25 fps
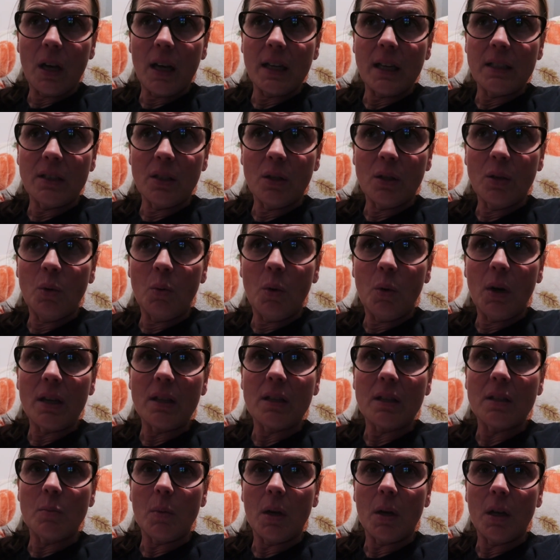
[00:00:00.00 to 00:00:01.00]
I don't
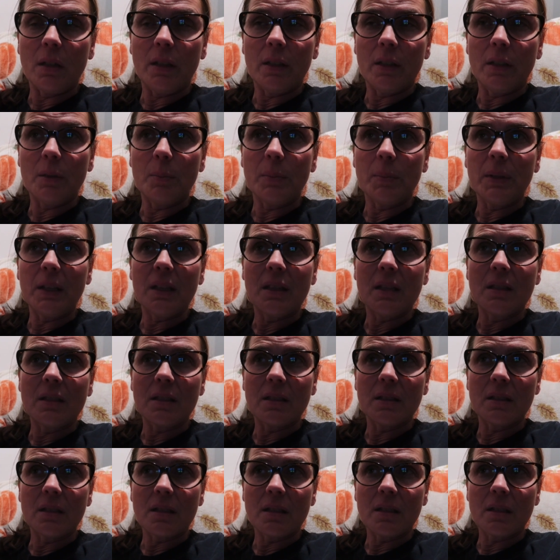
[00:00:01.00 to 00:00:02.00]
want a small litter because
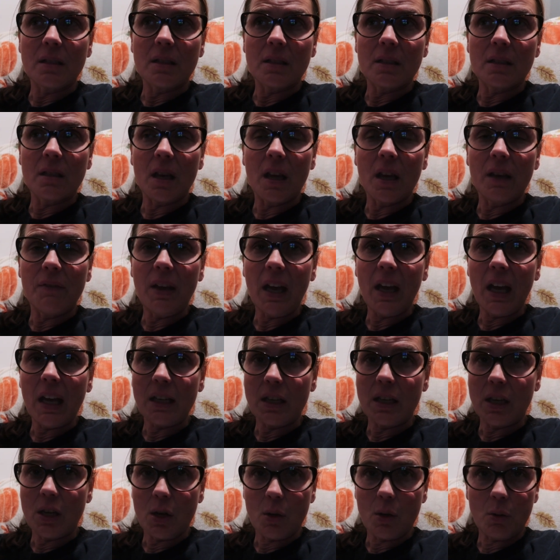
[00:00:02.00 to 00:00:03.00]
it's, I've
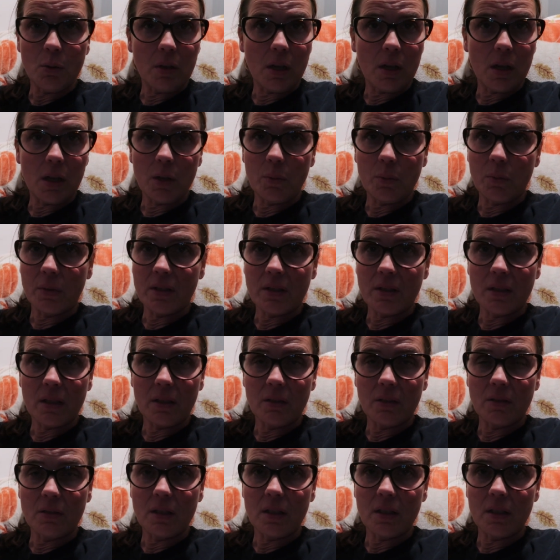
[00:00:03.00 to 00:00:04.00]
had no luck with
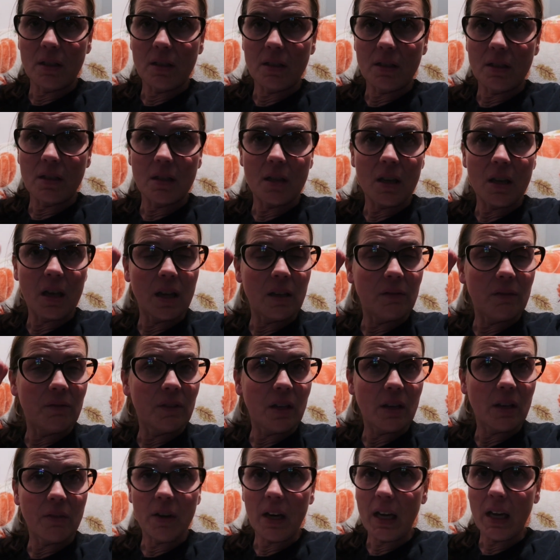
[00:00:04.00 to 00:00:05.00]
singletons. I've
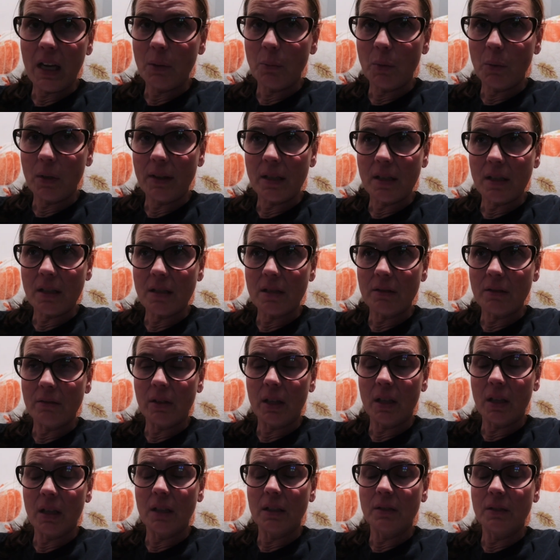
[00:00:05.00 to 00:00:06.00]
never had one that
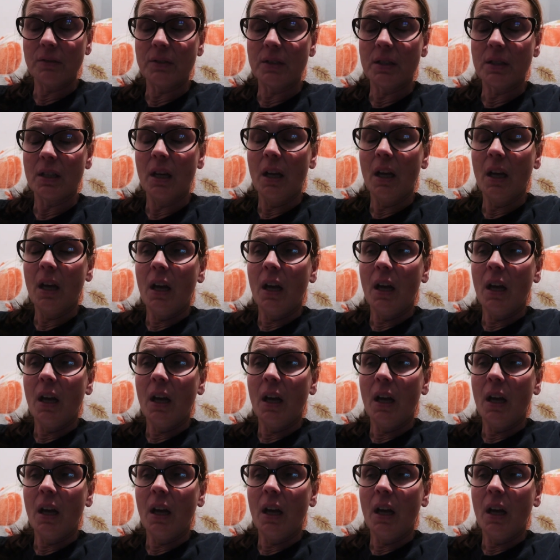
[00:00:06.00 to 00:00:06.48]
survived.